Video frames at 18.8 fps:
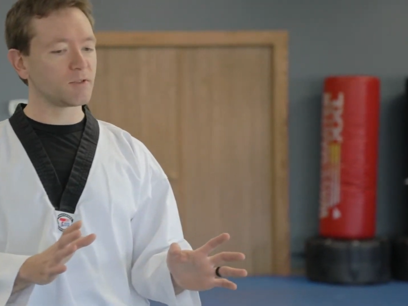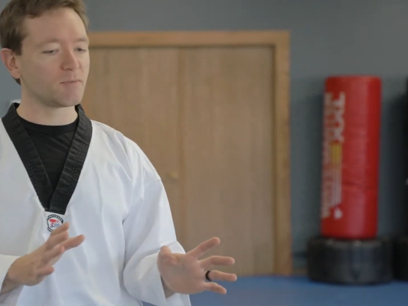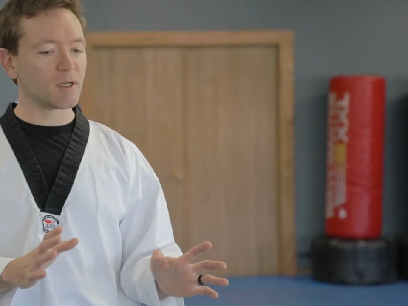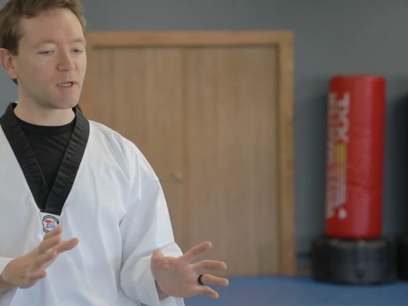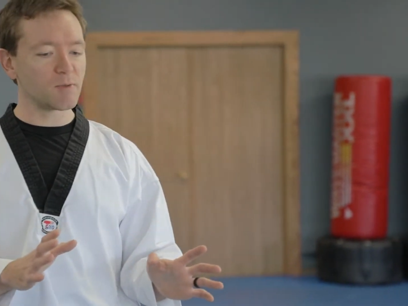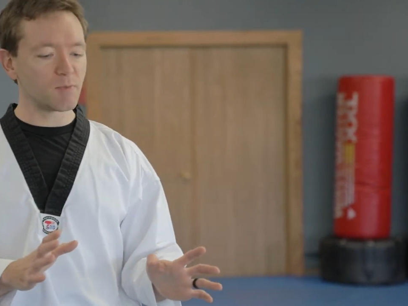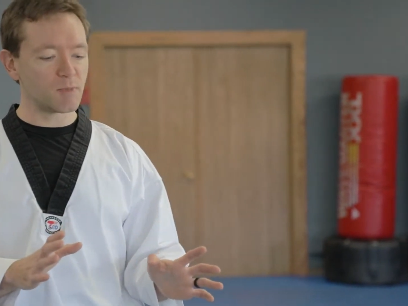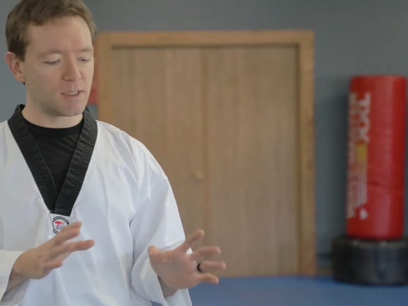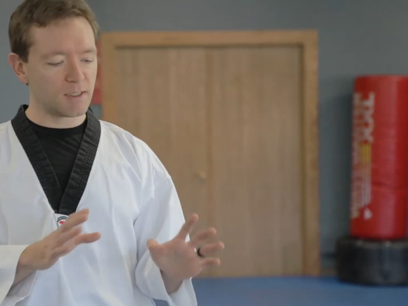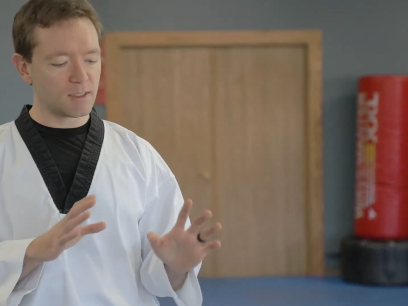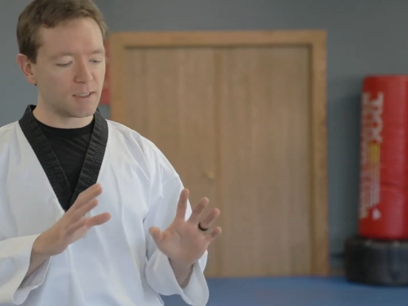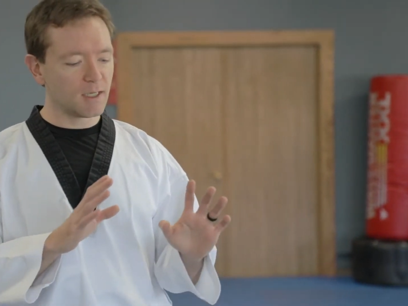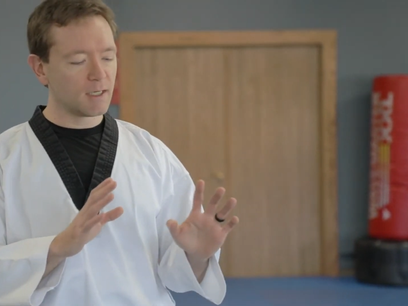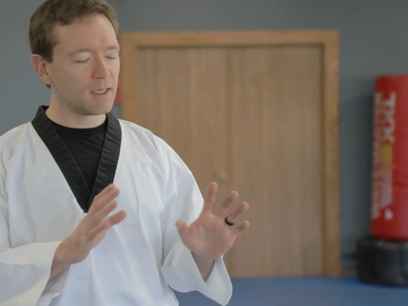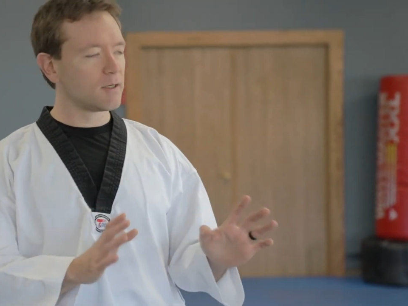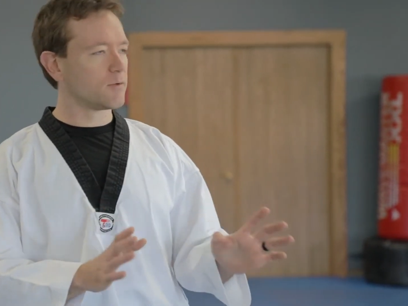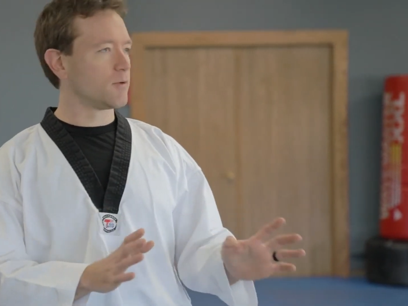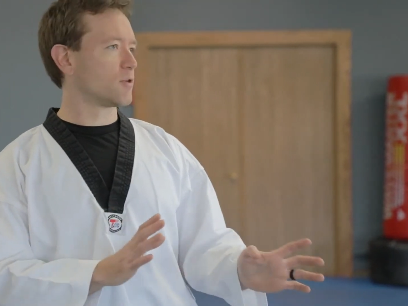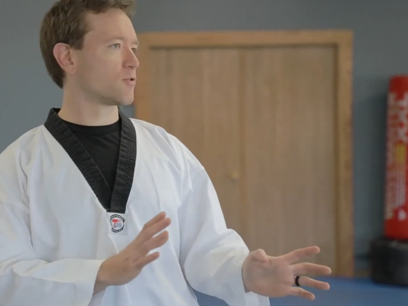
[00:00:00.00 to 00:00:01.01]
it might be
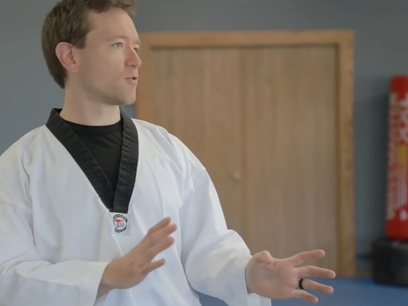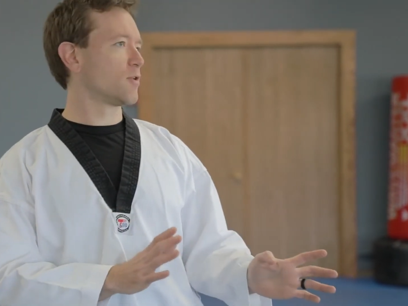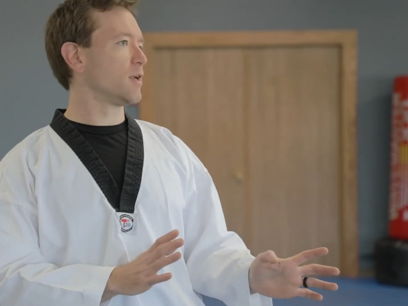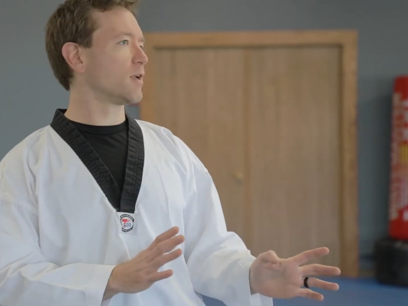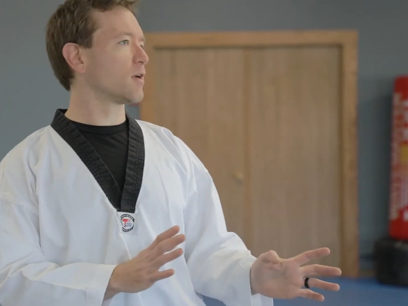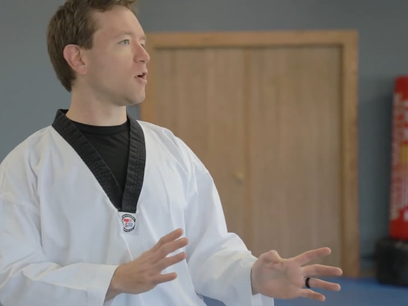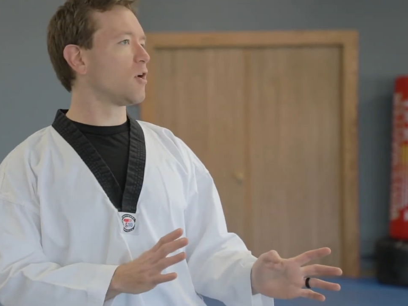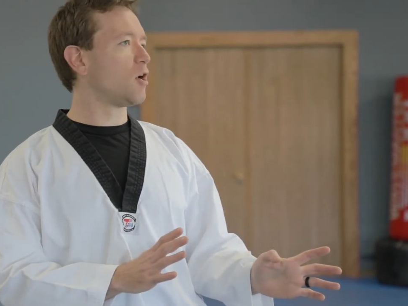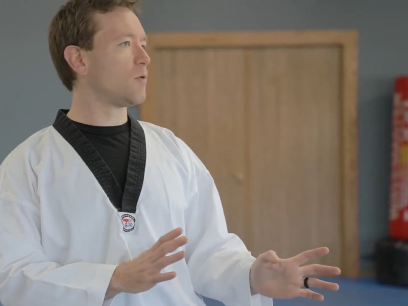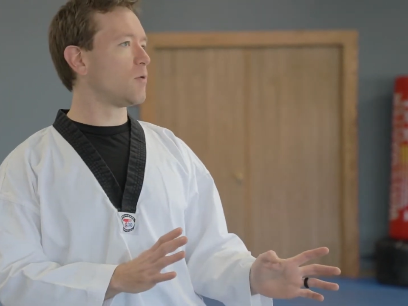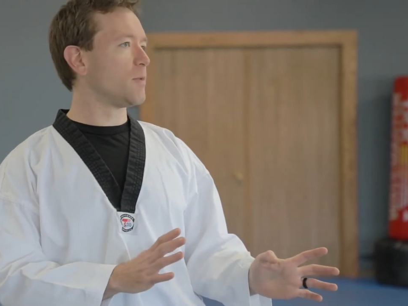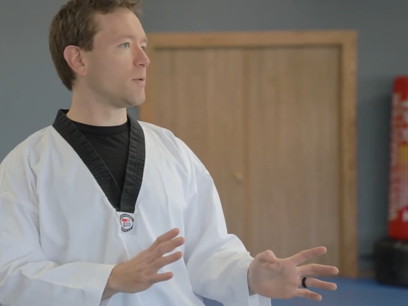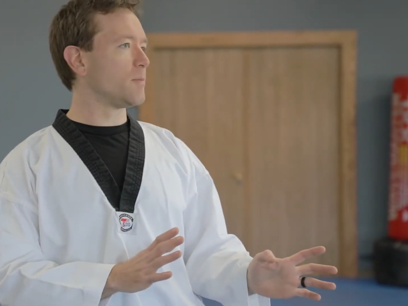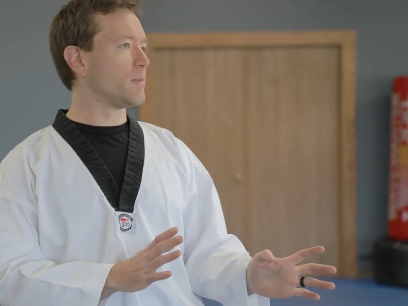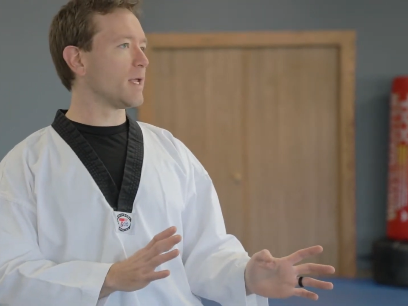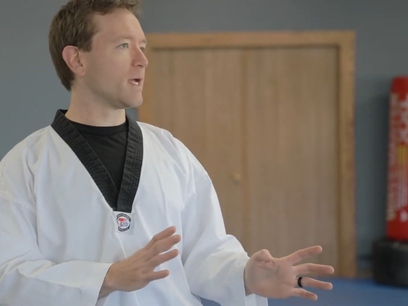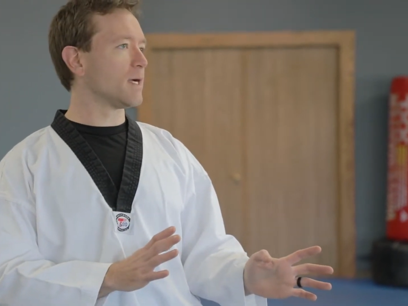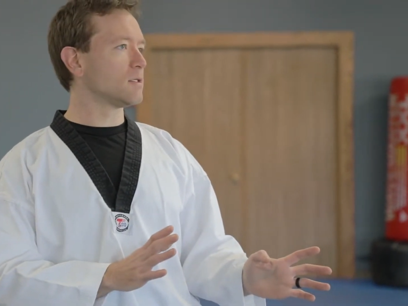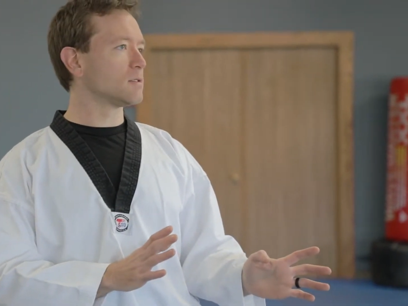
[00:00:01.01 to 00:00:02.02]
where you're trying to calm
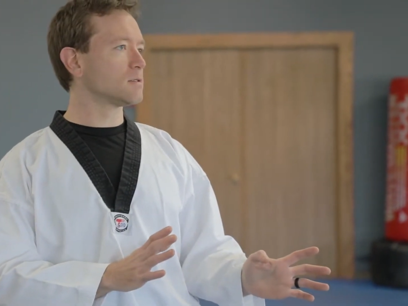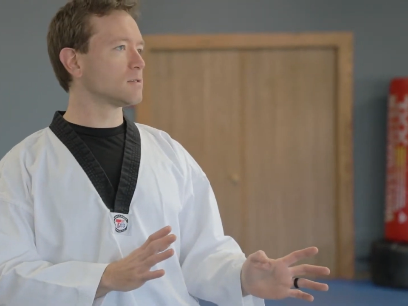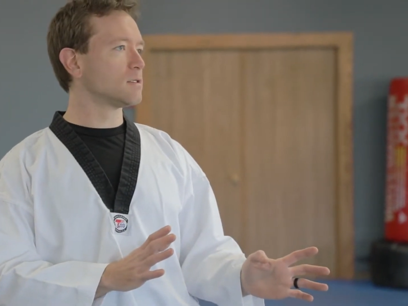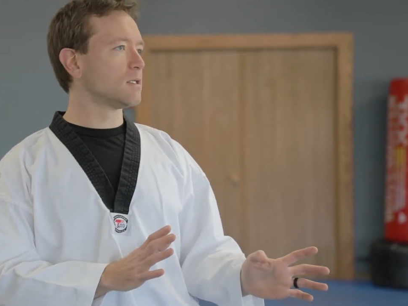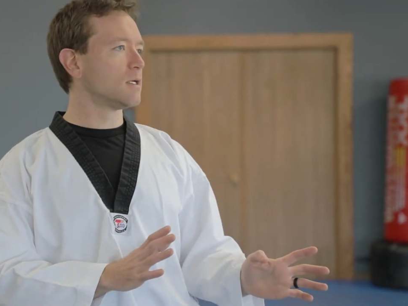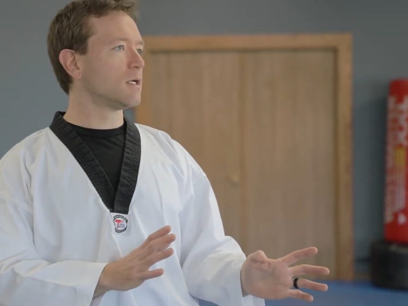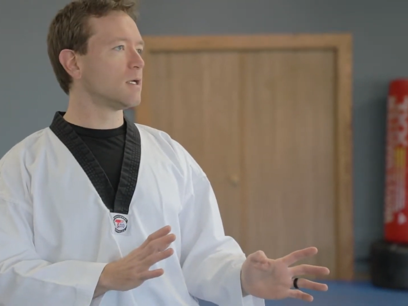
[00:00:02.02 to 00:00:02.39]
them down,